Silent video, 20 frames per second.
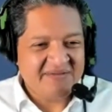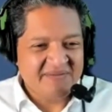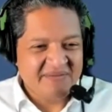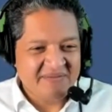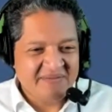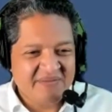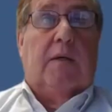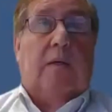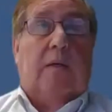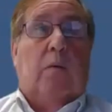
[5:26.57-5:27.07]

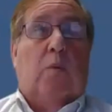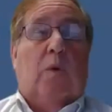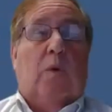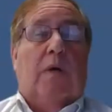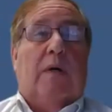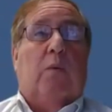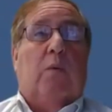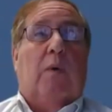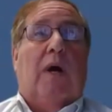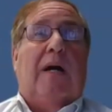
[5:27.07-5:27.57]
Well,
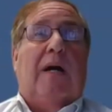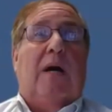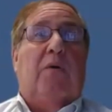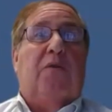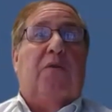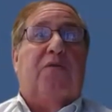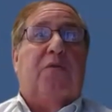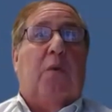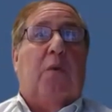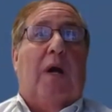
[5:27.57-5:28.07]
while I
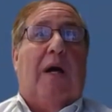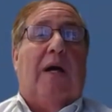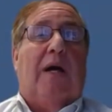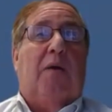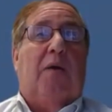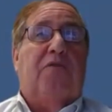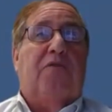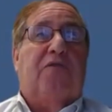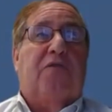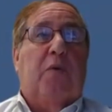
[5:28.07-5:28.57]

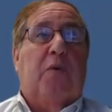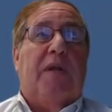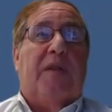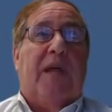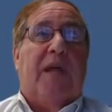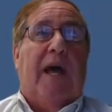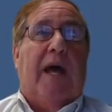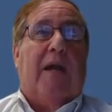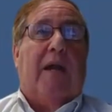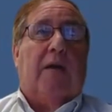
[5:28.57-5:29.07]
was
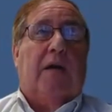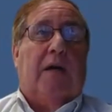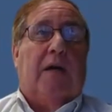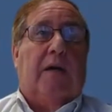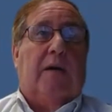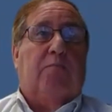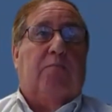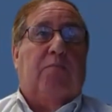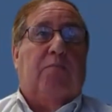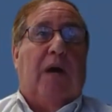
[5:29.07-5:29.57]
doing that,
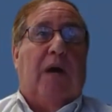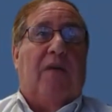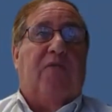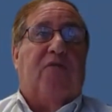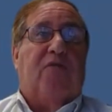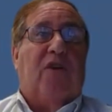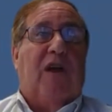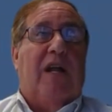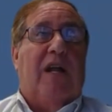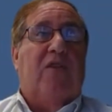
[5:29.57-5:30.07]
my
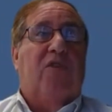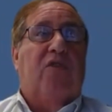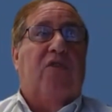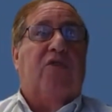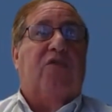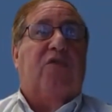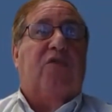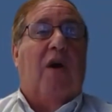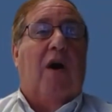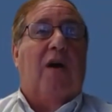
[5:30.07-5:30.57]

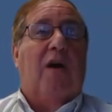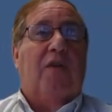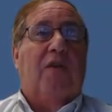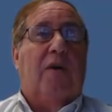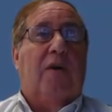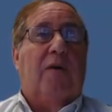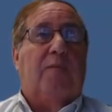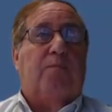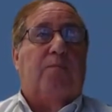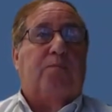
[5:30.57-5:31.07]
friend's
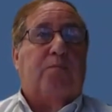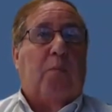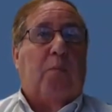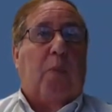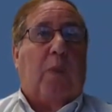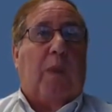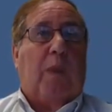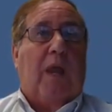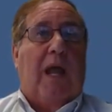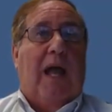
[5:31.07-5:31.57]
father
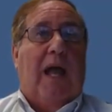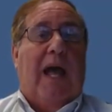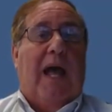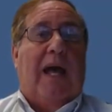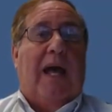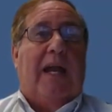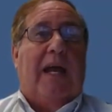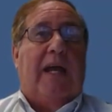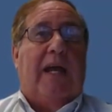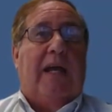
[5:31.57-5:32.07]

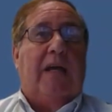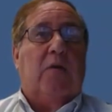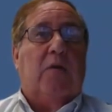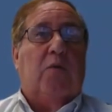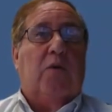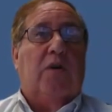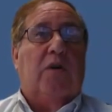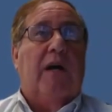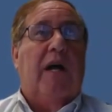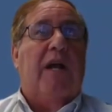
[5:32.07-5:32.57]
had a
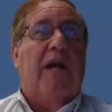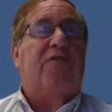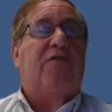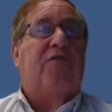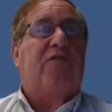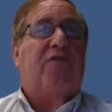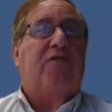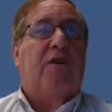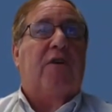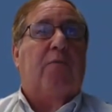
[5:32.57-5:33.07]

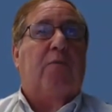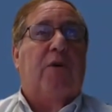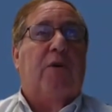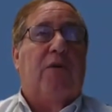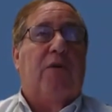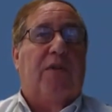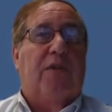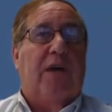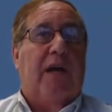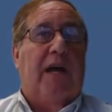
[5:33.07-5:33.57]
relationship
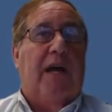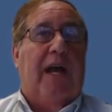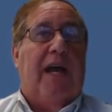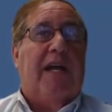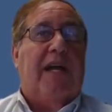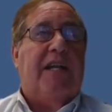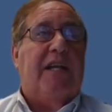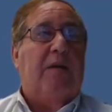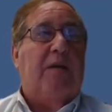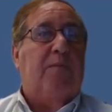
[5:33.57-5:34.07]
with
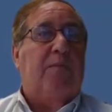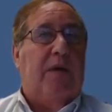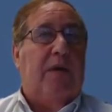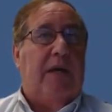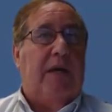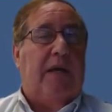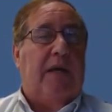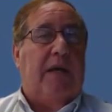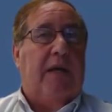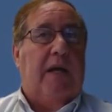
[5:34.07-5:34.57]

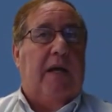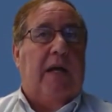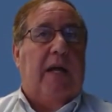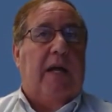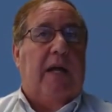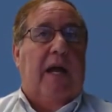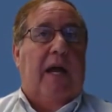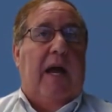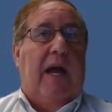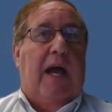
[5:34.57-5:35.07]
ADP,
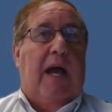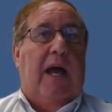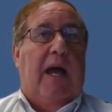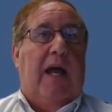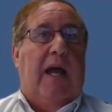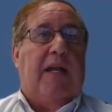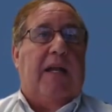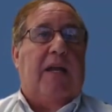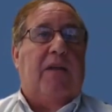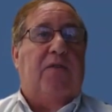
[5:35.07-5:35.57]

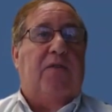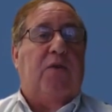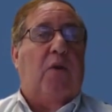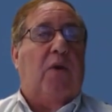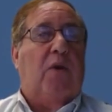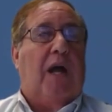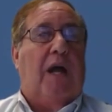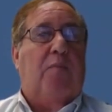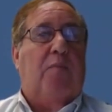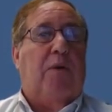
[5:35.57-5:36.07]
and he
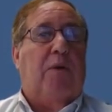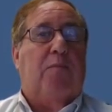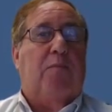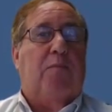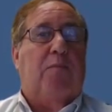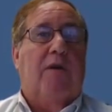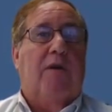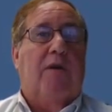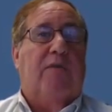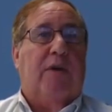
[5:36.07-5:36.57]
thought I'd be
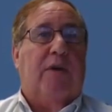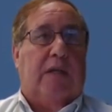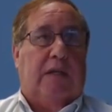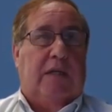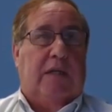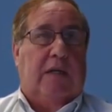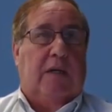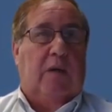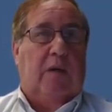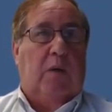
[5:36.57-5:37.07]
perfect
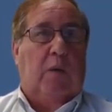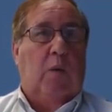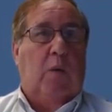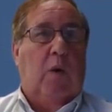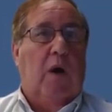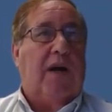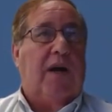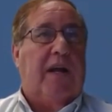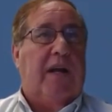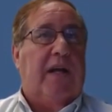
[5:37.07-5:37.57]

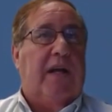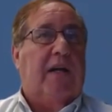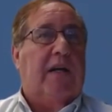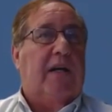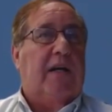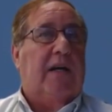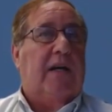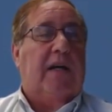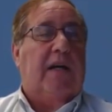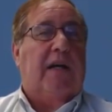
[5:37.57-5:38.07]

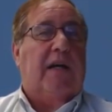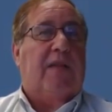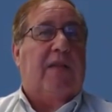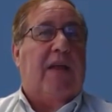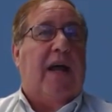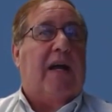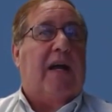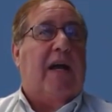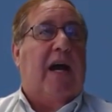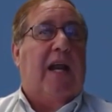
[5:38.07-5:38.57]
working in
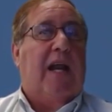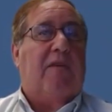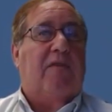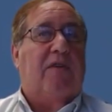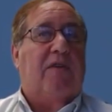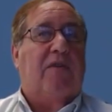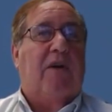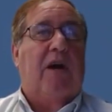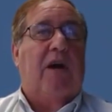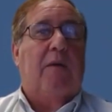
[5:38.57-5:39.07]
that kind
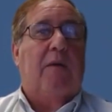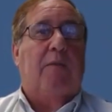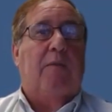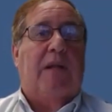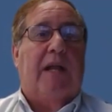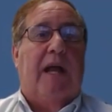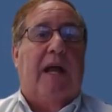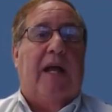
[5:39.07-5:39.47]
of environment.